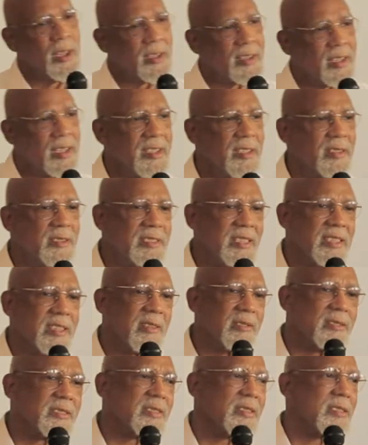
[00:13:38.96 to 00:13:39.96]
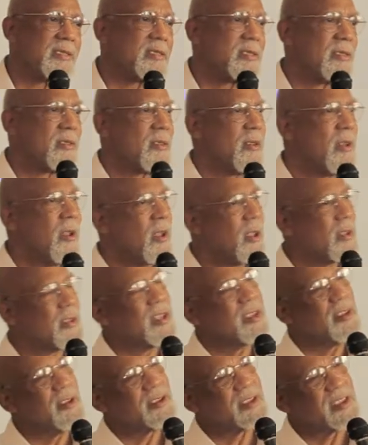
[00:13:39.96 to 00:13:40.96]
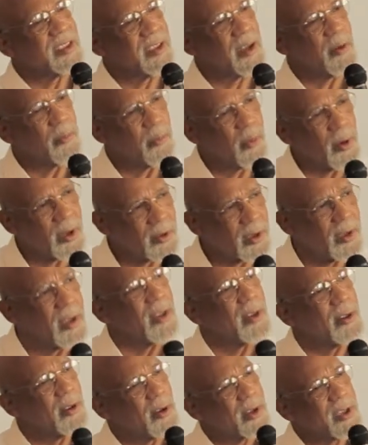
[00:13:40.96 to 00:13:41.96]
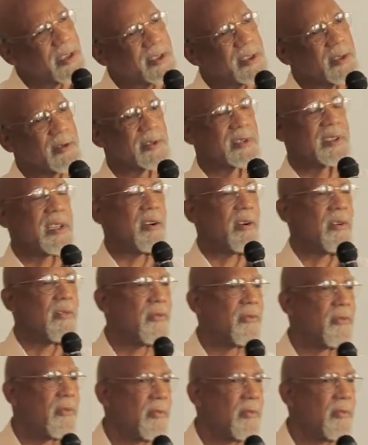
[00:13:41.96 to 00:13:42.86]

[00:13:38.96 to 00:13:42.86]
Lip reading: Didn't you see your sister? Or didn't you see your brother? Look at yourself.